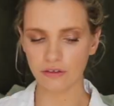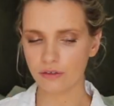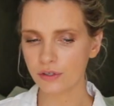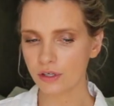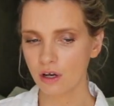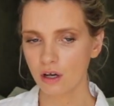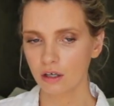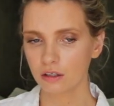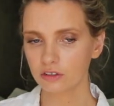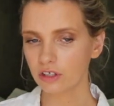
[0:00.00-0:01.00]
use,
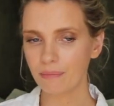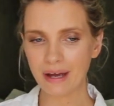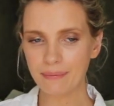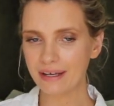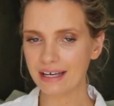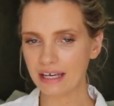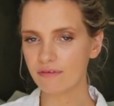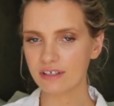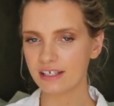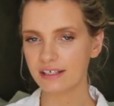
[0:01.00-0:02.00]
so maybe it
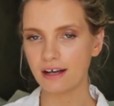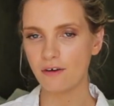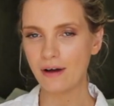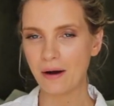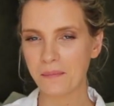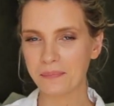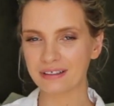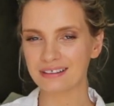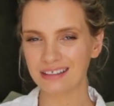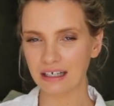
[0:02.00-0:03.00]
evens itself out,
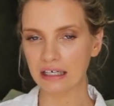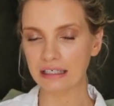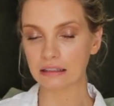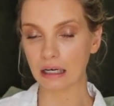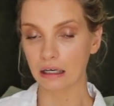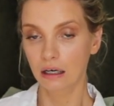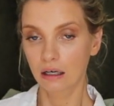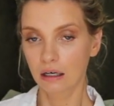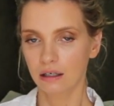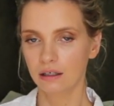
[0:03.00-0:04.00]
but still it's like,
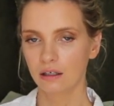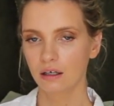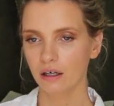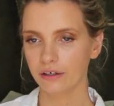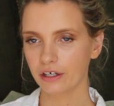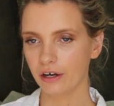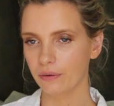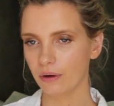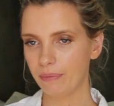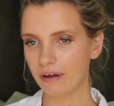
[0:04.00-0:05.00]
I don't
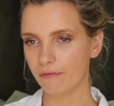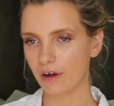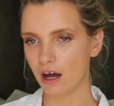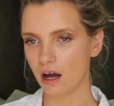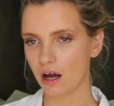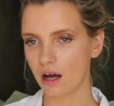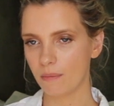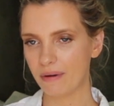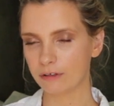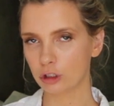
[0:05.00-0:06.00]
know, a bit of a,
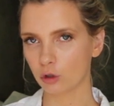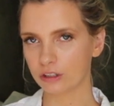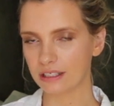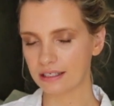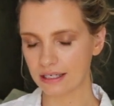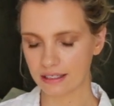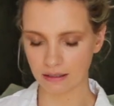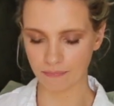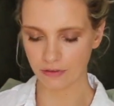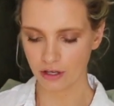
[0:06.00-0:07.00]
a bit of a shock to the
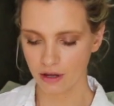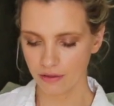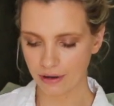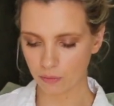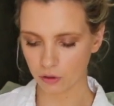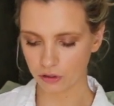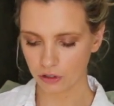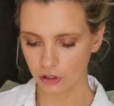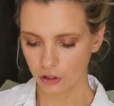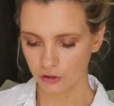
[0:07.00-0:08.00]
system, that one.
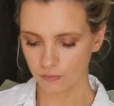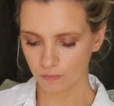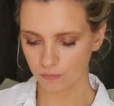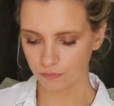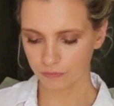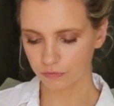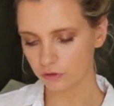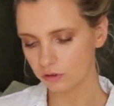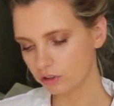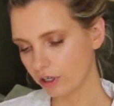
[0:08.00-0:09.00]

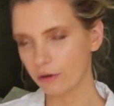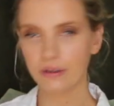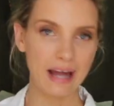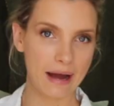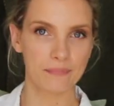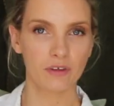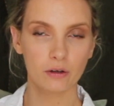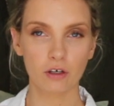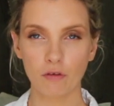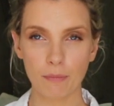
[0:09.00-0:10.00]
So yeah, I'm
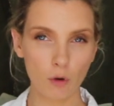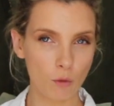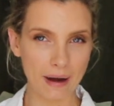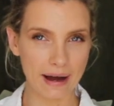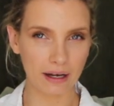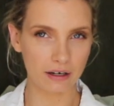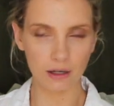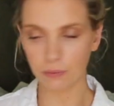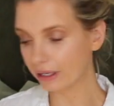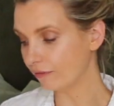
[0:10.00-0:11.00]
going to report back and
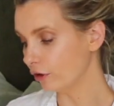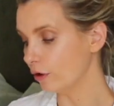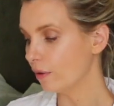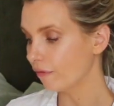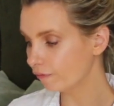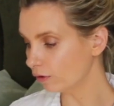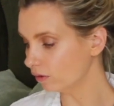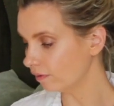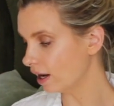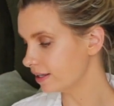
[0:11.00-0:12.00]
I will give you a
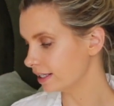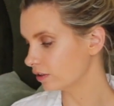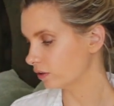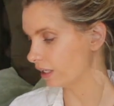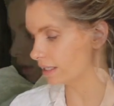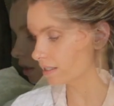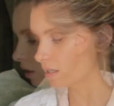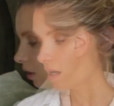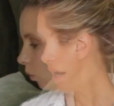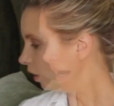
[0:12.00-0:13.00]
full verdict on it.
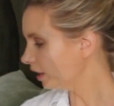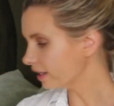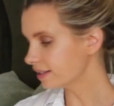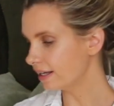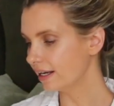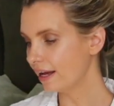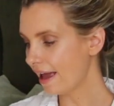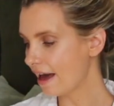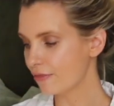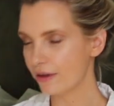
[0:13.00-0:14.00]
One last thing,
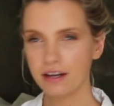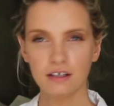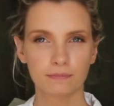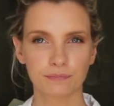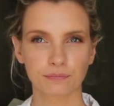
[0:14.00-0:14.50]
hair thing,